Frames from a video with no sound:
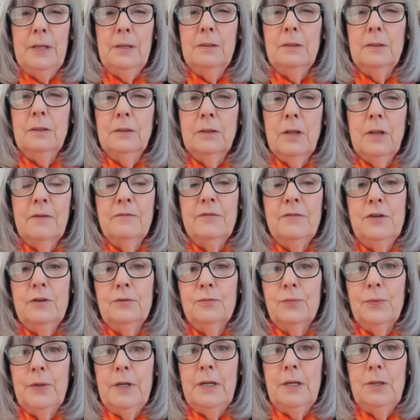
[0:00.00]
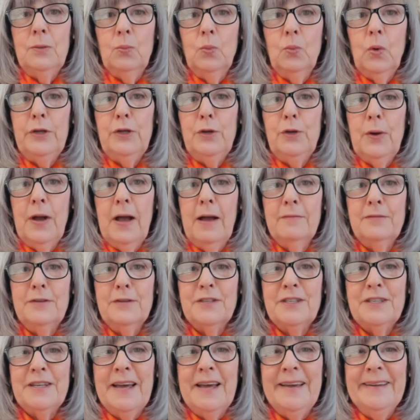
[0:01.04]
be love to read what you have
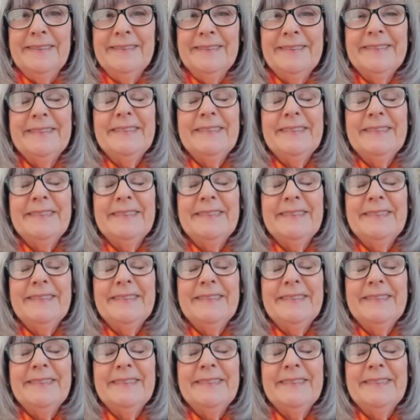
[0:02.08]
to say.